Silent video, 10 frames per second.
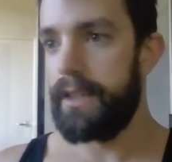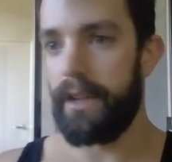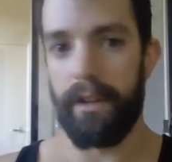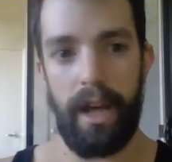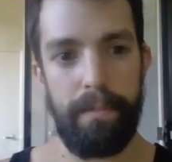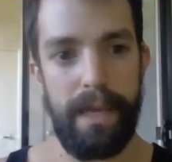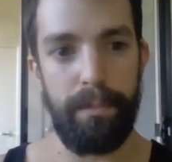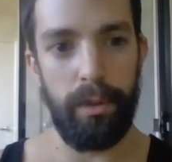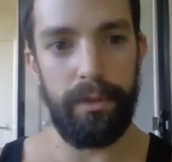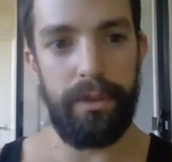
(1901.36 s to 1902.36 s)
a lot of
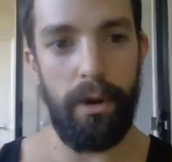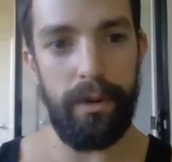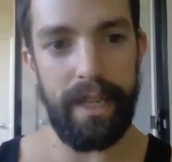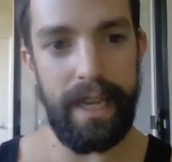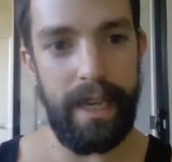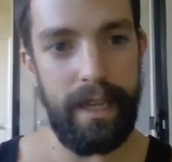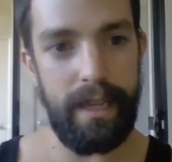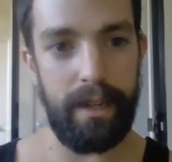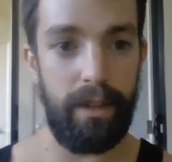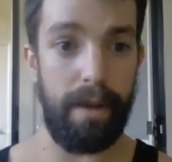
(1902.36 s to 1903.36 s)
people don't get,
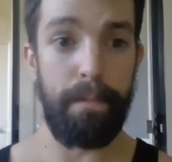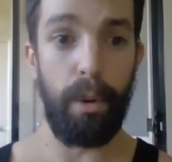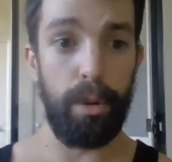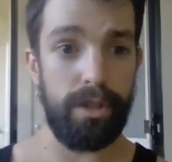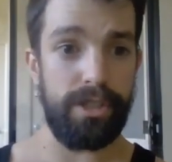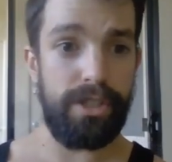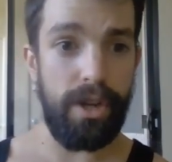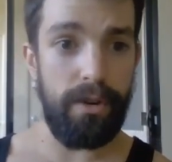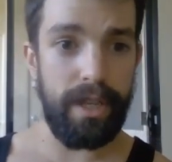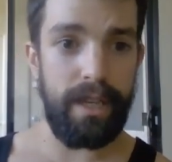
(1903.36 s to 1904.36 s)
and a lot of boulders
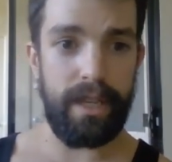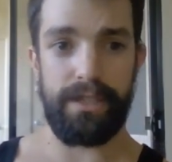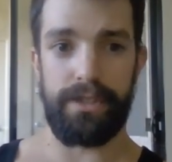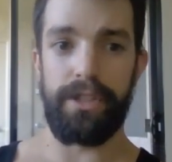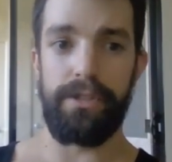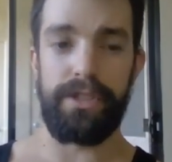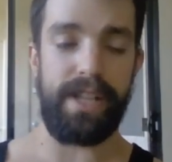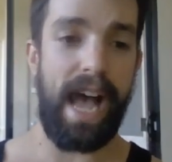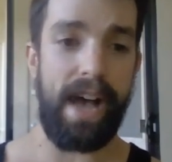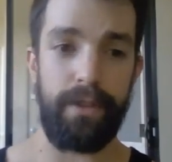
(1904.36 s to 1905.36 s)
don't get because they're used to
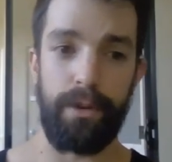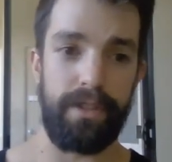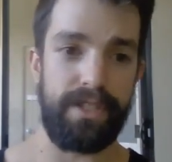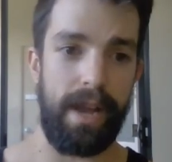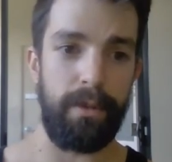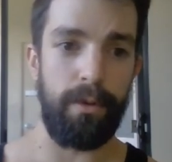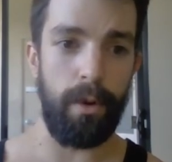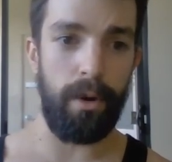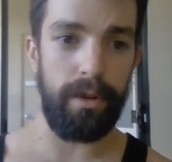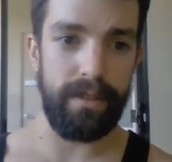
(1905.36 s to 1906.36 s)
having all the time in the
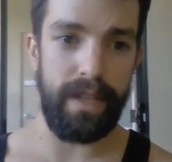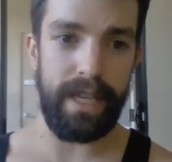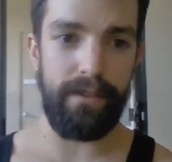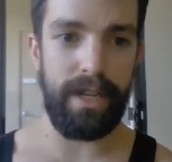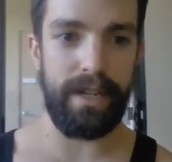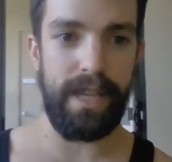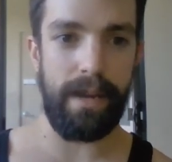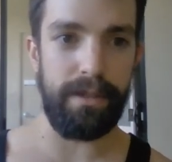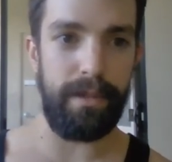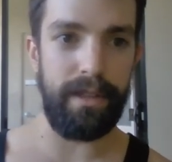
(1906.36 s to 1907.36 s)
world. Like giving an
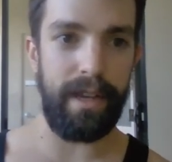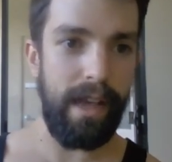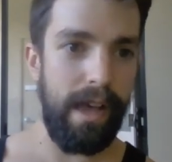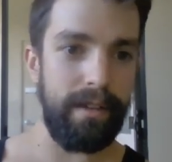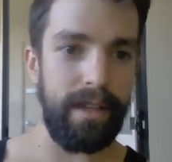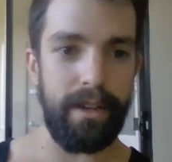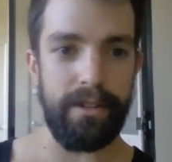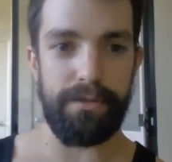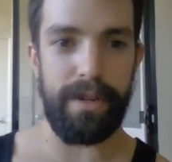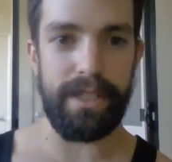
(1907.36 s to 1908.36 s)
attempt and being like, like I'll
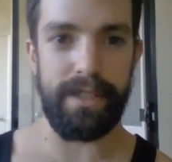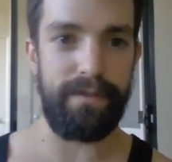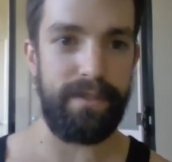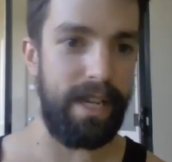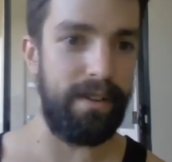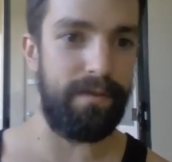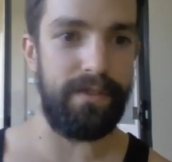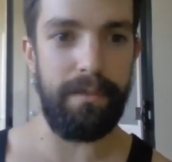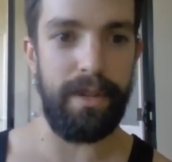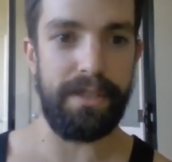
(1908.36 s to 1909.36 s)
just rest like 10 to
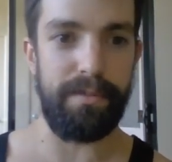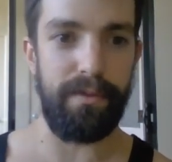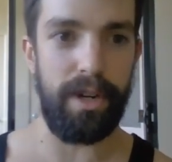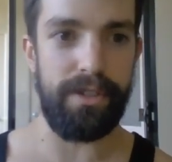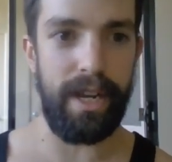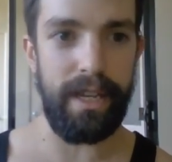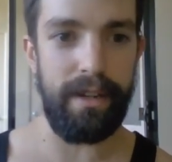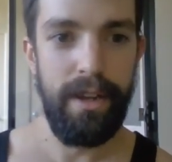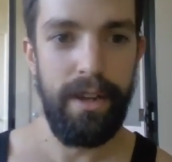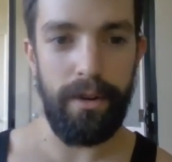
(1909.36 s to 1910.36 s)
15 minutes before I try again.
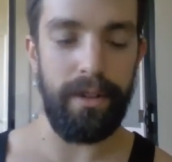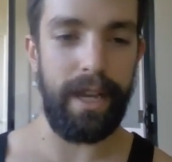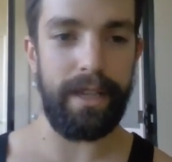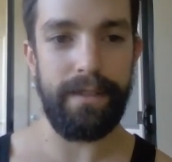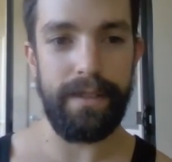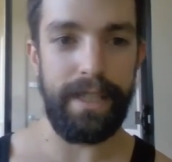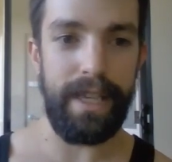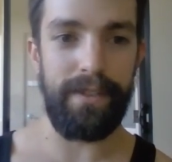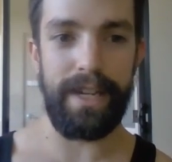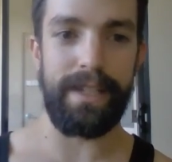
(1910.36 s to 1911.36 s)
Or like
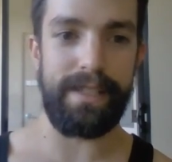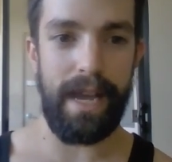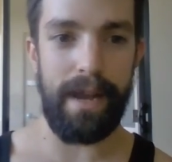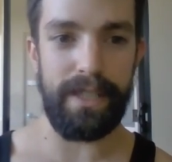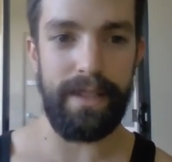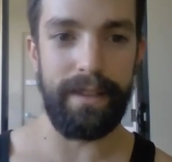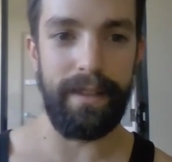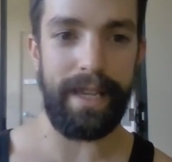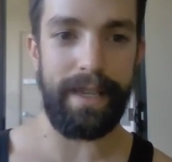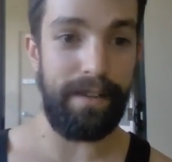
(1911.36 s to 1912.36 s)
giving an attempt and then
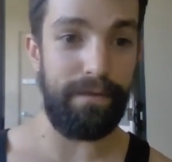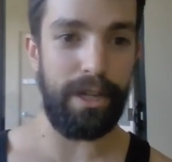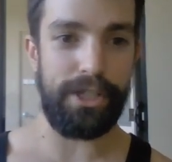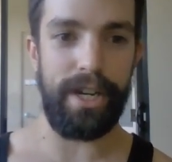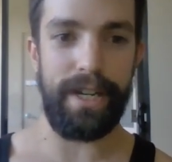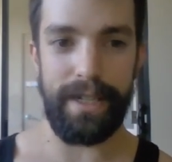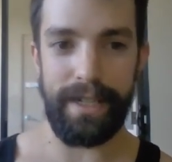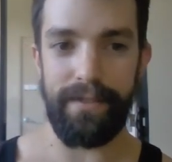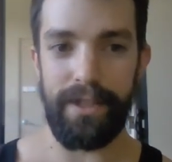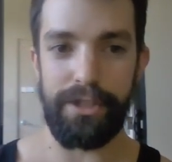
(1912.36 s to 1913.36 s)
like getting frustrated
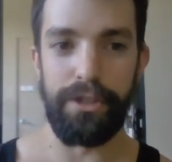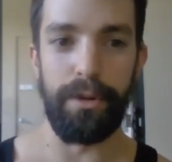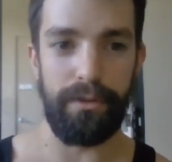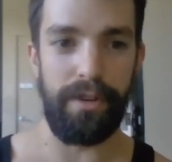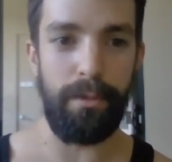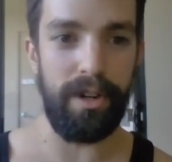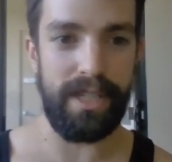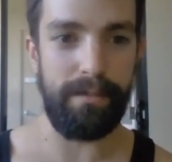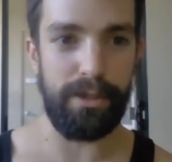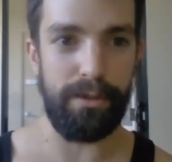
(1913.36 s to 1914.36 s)
and giving 2 or 3 more
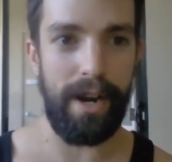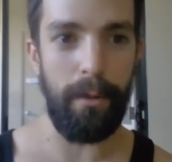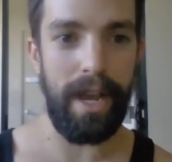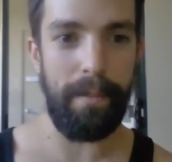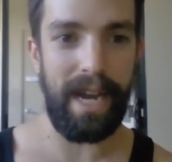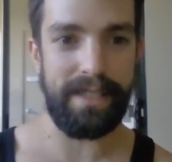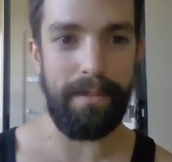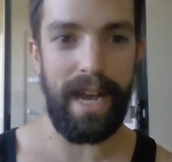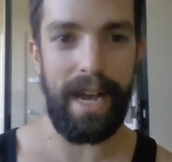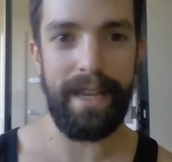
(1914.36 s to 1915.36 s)
attempts right away back to
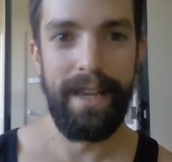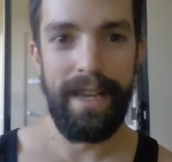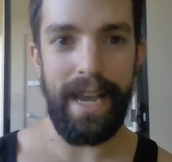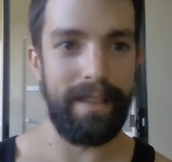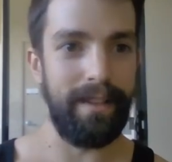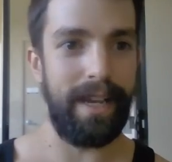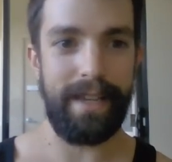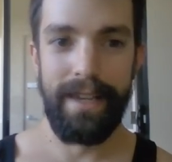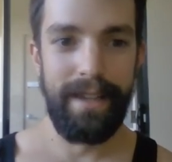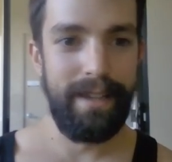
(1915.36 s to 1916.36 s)
back, and like
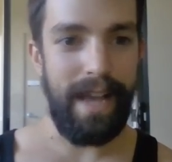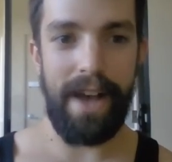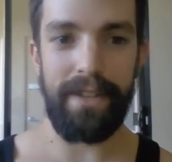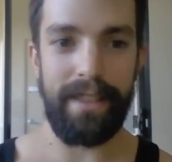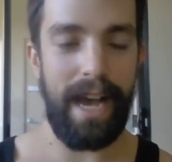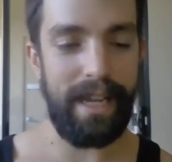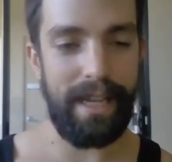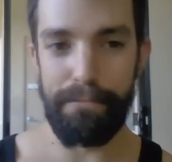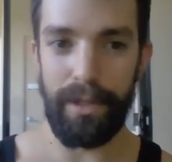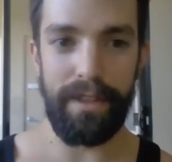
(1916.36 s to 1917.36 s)
having that
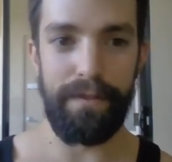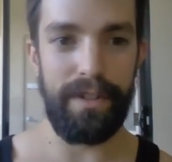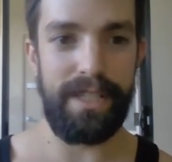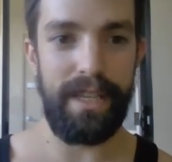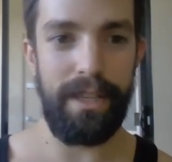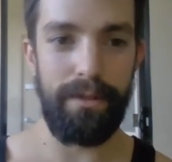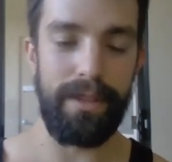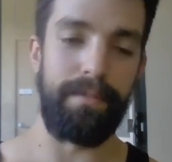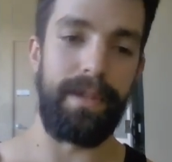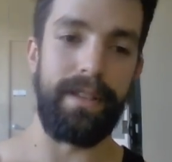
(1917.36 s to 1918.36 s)
completely fatigue you and
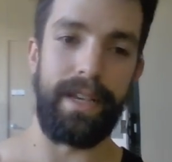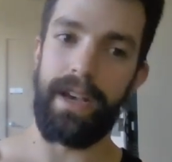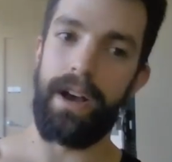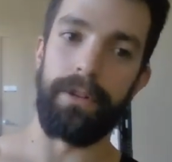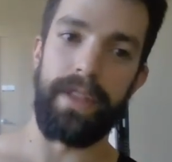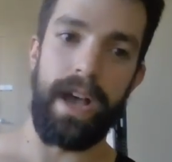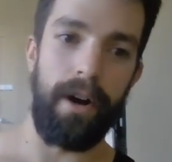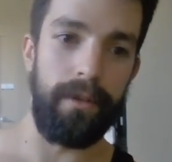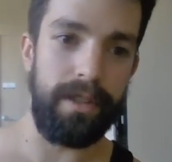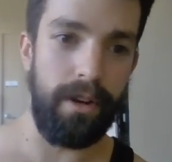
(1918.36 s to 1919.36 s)
then being like, oh, well
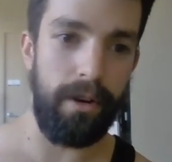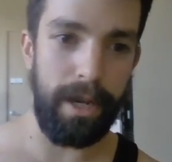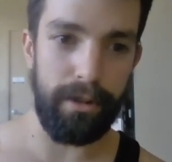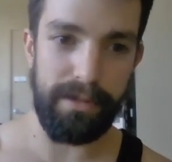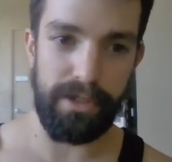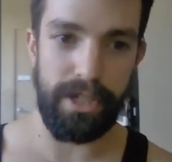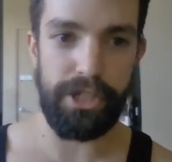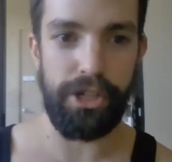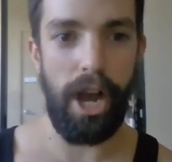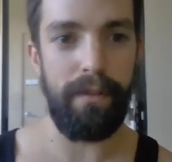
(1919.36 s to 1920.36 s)
now, you know, my grip strength shot